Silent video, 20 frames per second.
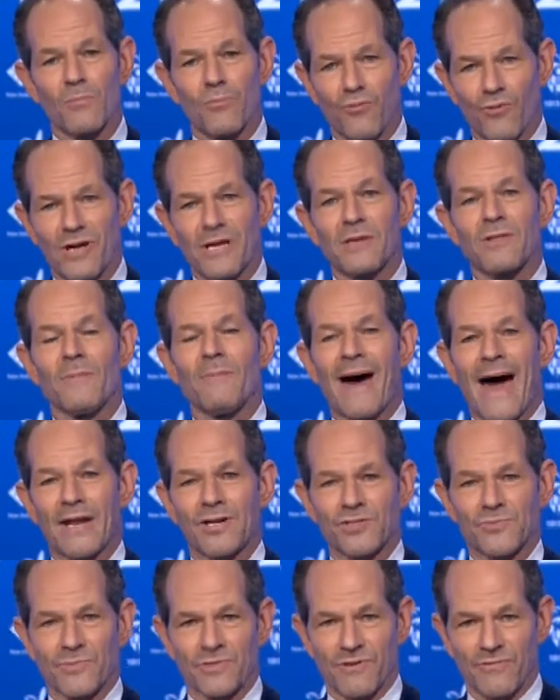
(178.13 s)
Bring the
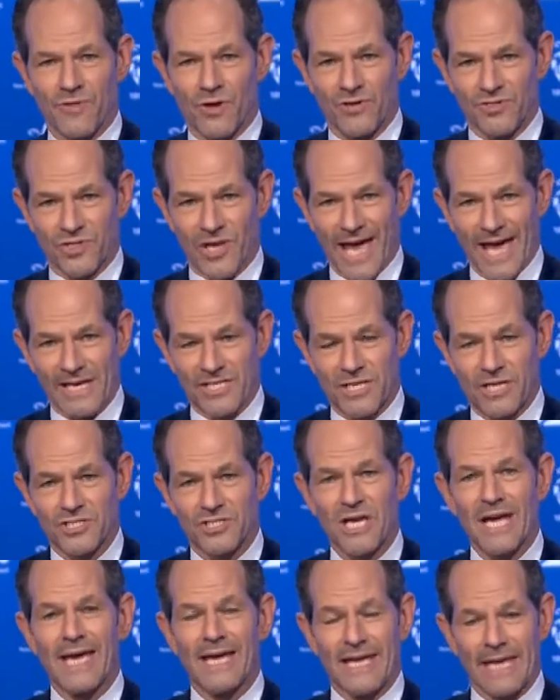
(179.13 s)
management of those
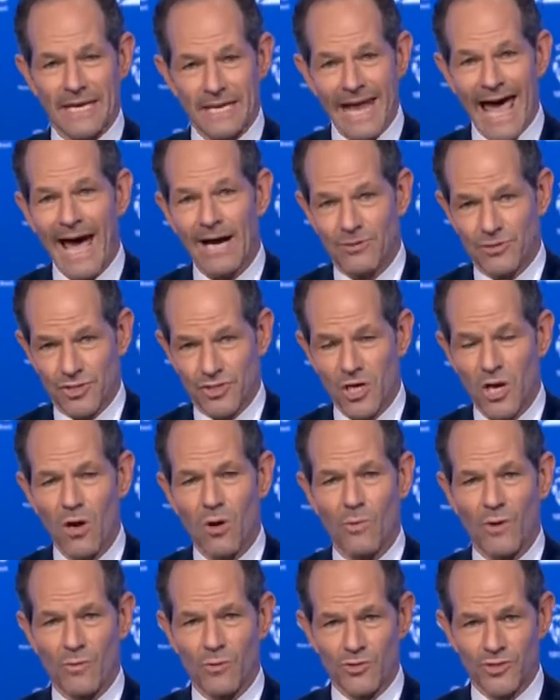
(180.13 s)
assets in-house.
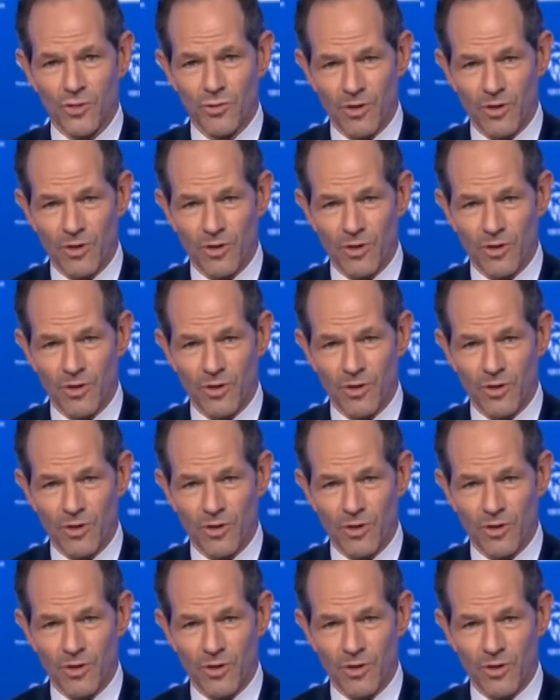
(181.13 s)
We will